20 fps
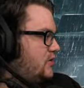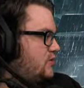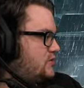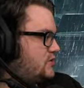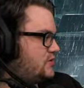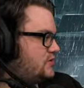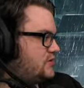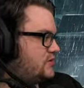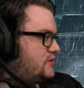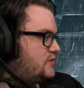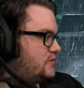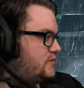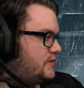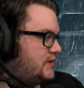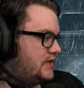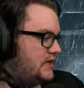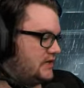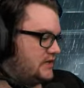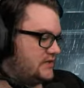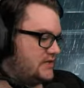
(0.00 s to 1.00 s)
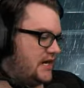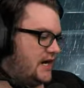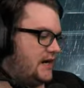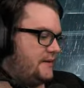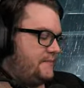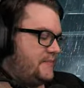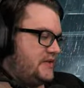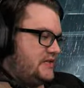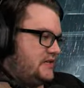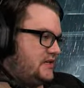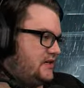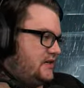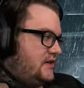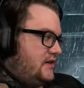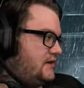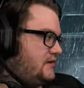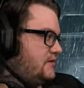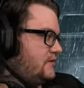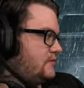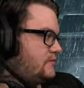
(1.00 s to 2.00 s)
to do top
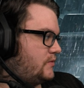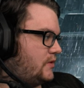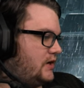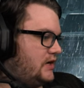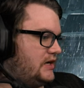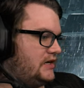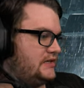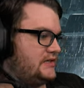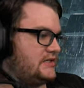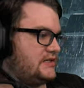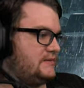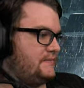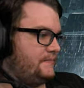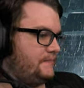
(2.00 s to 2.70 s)
ten runs